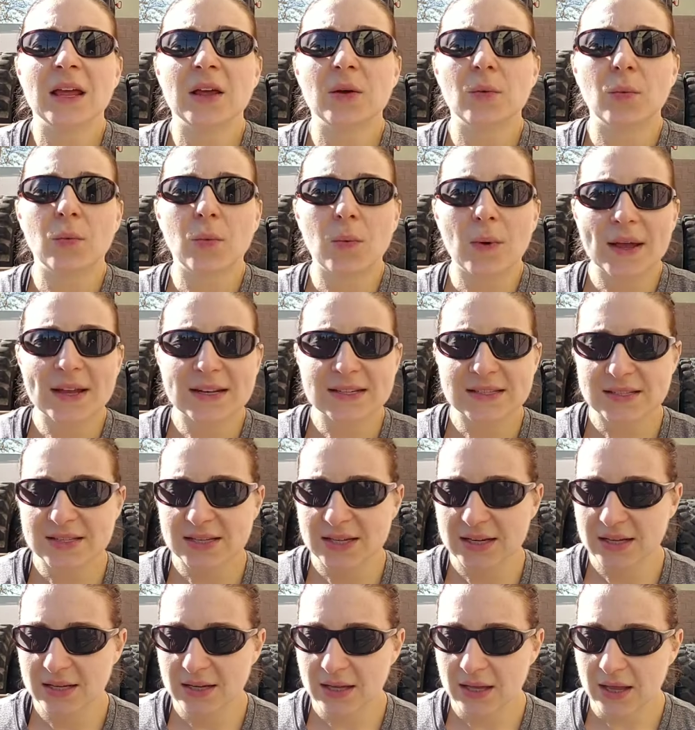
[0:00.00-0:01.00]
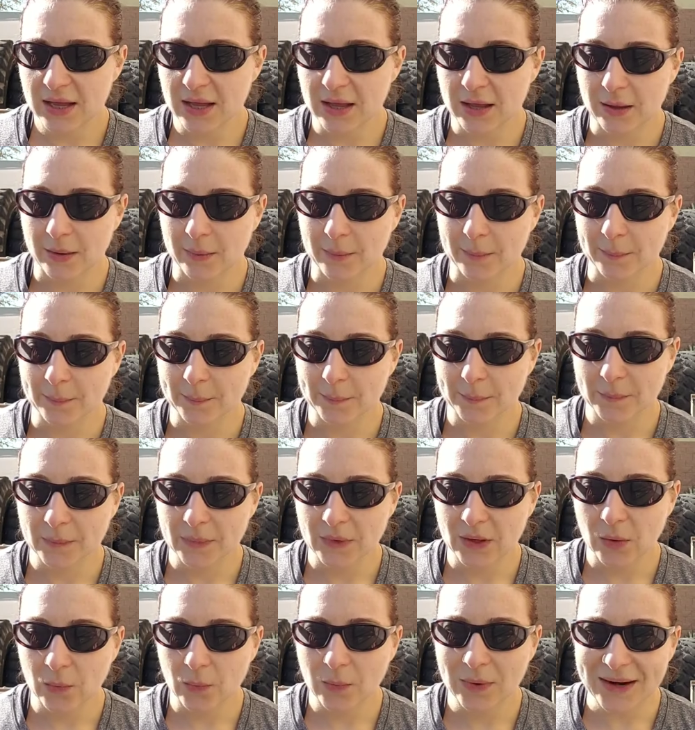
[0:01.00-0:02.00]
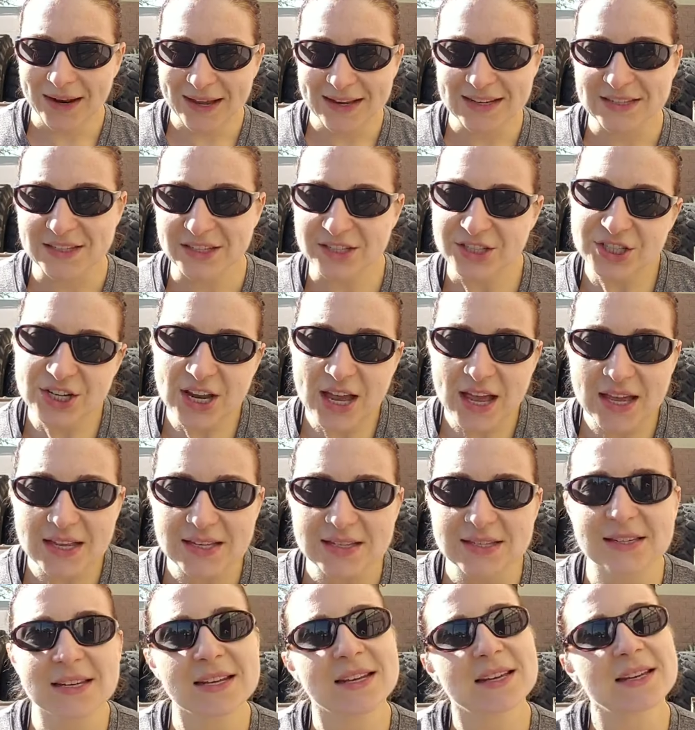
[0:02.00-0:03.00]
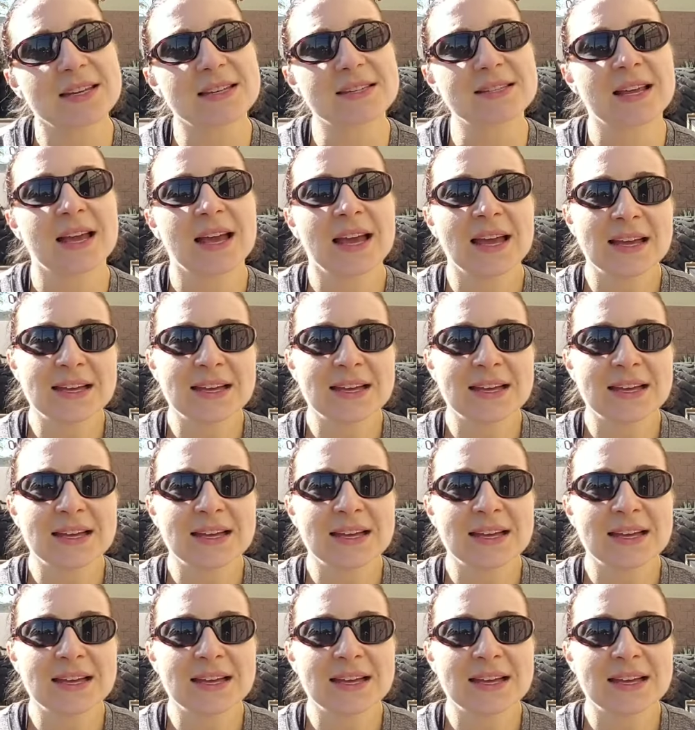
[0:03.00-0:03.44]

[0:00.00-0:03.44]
What um, what I suggest is